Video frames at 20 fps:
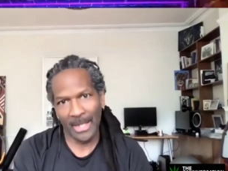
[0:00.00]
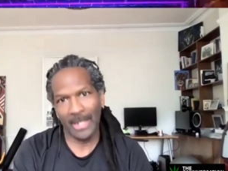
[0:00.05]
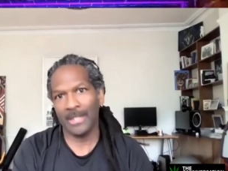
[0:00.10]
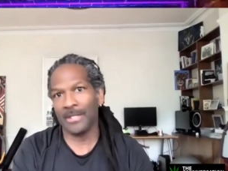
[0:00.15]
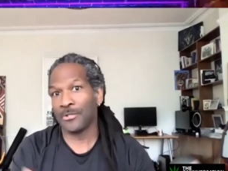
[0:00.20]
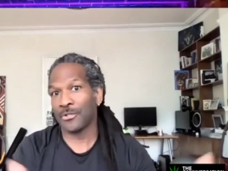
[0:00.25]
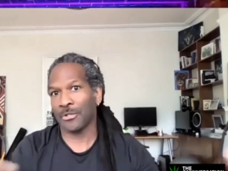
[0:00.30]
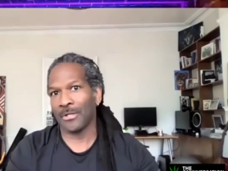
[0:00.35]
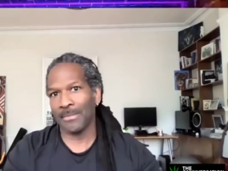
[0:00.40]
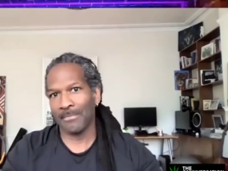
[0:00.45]
and
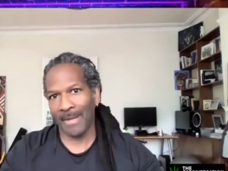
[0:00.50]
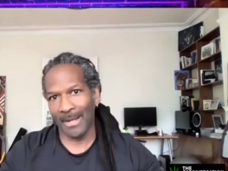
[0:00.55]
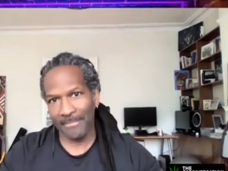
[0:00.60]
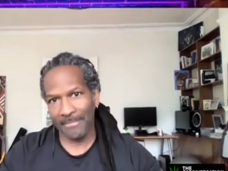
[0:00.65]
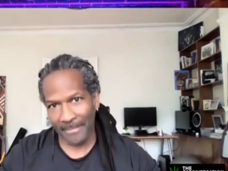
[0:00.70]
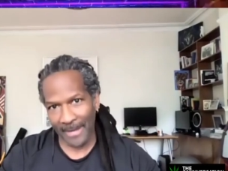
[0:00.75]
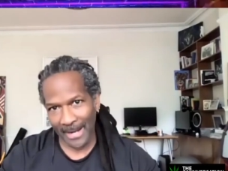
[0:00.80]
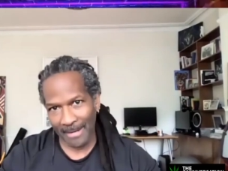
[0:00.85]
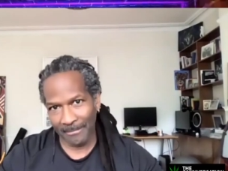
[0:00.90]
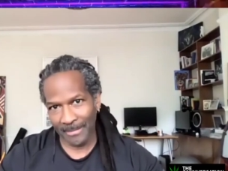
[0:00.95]
enjoy my
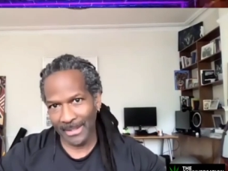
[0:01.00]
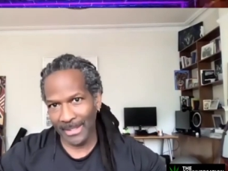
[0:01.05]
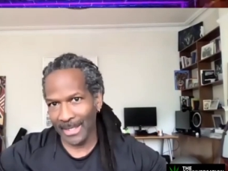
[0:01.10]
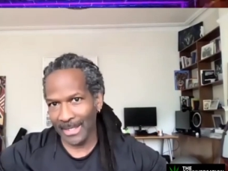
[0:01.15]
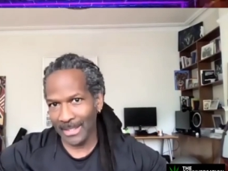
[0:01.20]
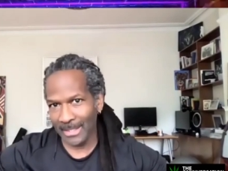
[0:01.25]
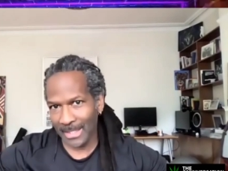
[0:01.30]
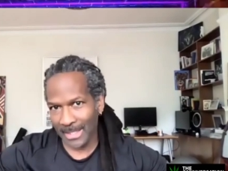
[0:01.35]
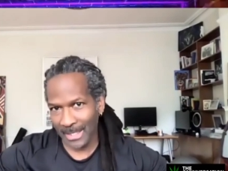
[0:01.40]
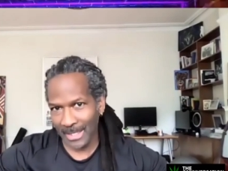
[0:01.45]
family
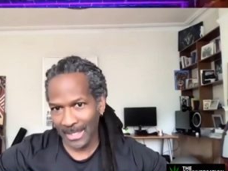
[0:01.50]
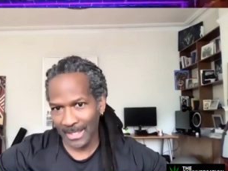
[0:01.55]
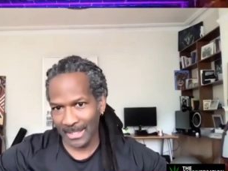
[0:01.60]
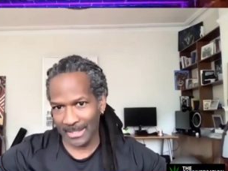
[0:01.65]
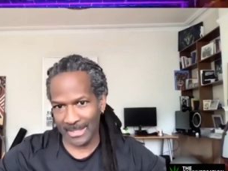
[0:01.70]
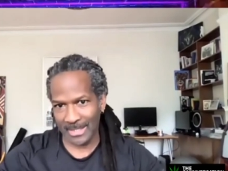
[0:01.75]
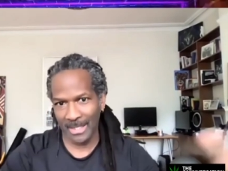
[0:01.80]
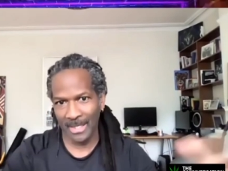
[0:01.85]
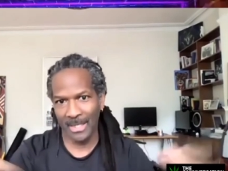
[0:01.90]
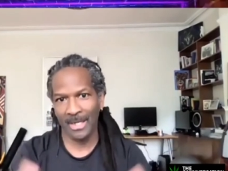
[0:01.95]
and
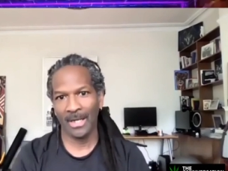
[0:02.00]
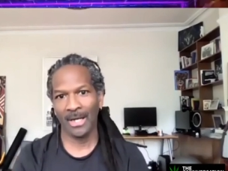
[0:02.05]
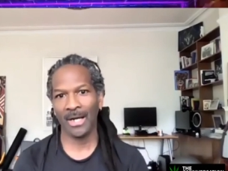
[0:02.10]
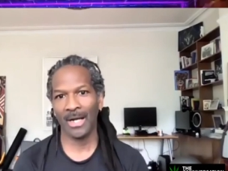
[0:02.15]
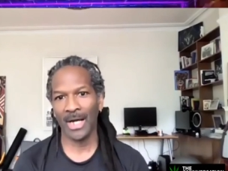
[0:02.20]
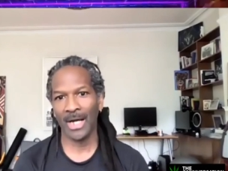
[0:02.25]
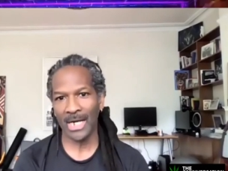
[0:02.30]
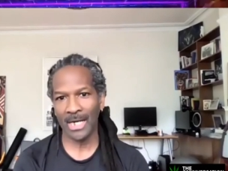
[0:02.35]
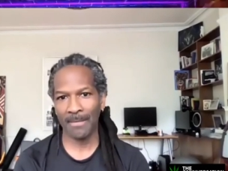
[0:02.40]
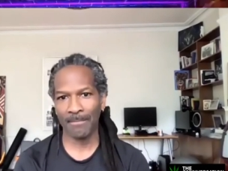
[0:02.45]
kids.
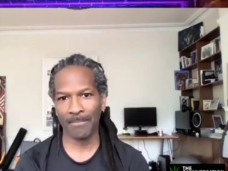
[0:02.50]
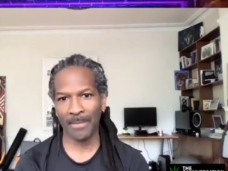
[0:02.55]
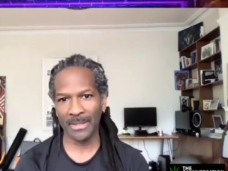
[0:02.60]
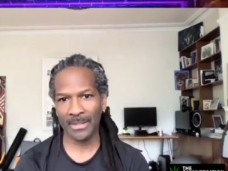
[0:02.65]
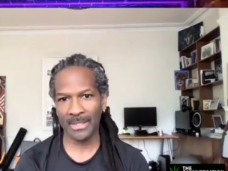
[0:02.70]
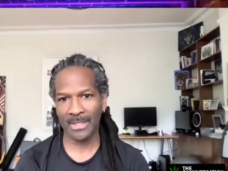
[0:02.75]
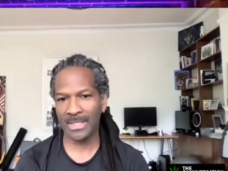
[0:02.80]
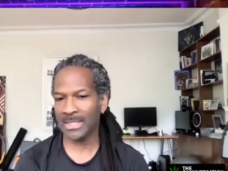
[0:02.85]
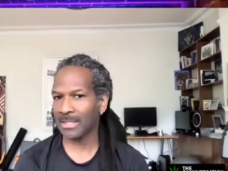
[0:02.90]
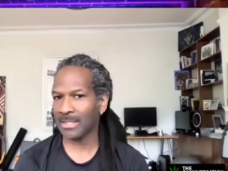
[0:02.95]
Uh, but
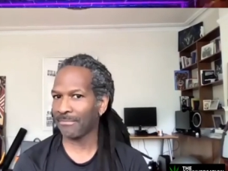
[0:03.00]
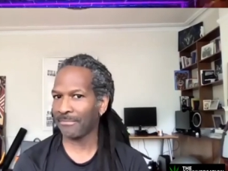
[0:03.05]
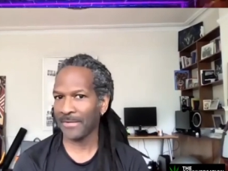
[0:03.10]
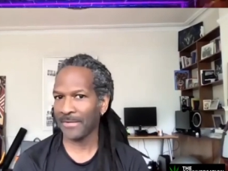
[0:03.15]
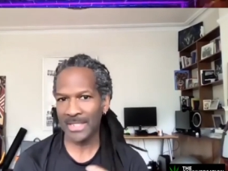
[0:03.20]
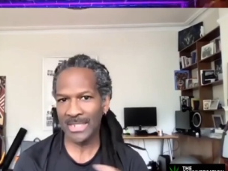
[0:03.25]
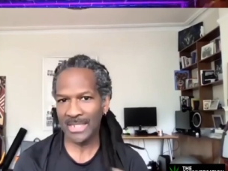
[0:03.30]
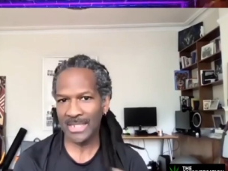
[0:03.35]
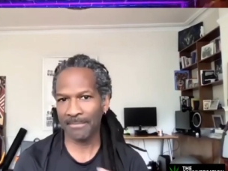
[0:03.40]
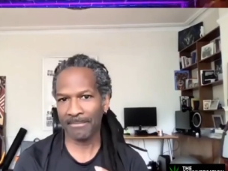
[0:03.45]
this
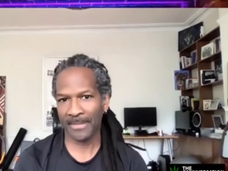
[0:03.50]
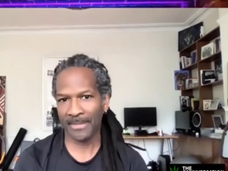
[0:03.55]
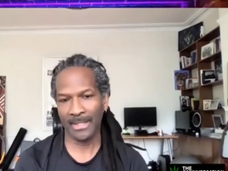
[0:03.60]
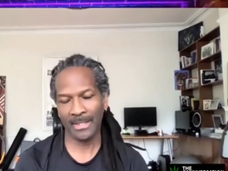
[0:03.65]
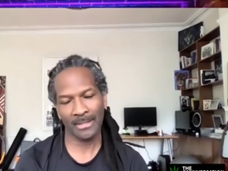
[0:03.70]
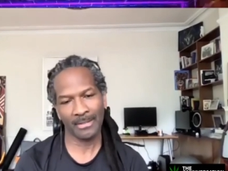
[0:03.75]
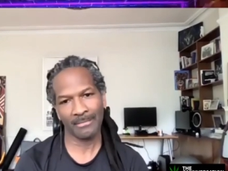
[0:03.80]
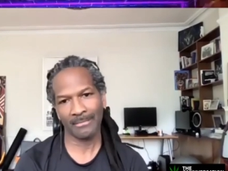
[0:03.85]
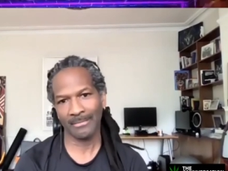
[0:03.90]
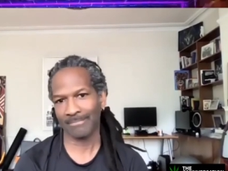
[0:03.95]
defensive
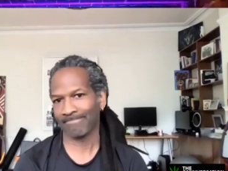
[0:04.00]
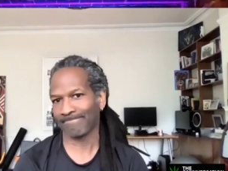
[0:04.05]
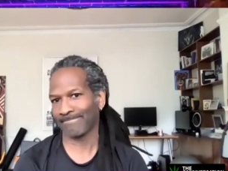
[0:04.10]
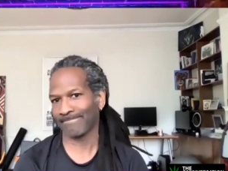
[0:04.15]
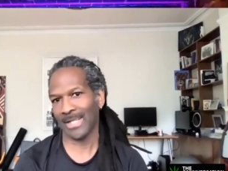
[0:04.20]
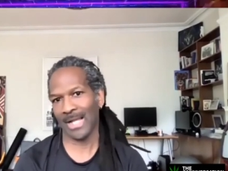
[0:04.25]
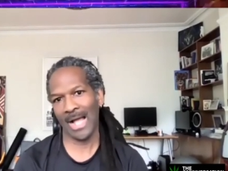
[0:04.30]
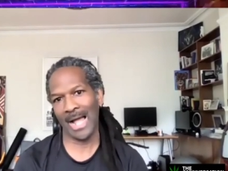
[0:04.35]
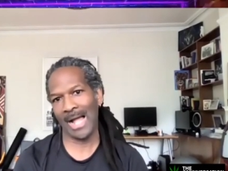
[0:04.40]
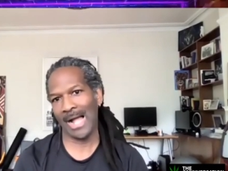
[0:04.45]
thing,
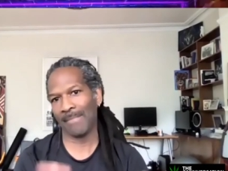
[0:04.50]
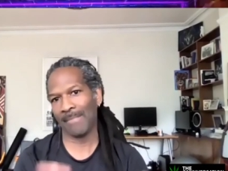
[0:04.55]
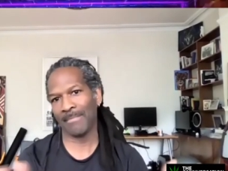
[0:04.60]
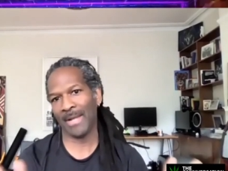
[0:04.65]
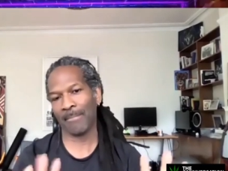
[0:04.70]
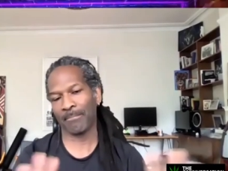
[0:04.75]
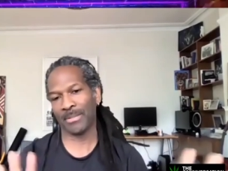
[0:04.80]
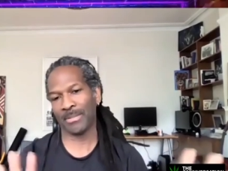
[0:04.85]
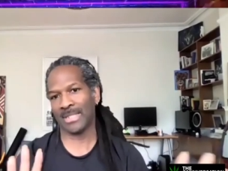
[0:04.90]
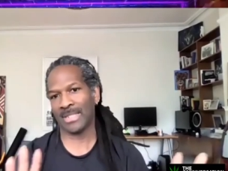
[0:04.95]
I, I'm
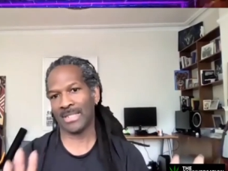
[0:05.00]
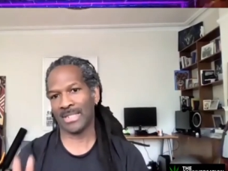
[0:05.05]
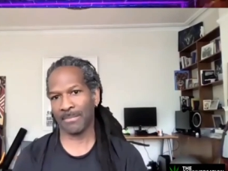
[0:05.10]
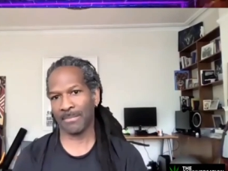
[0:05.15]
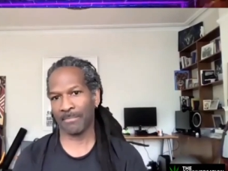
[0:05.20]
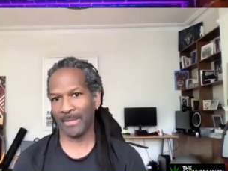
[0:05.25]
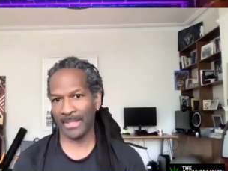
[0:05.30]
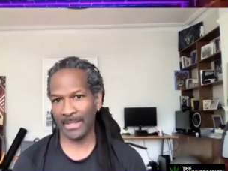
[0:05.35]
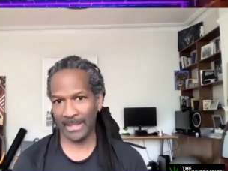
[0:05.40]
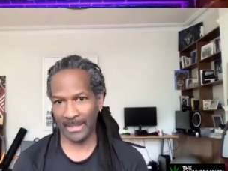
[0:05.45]
not
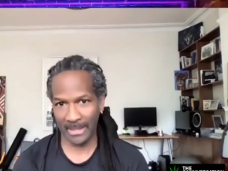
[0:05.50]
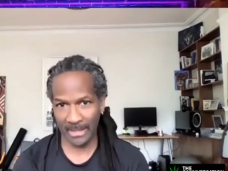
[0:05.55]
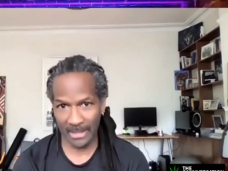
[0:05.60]
participating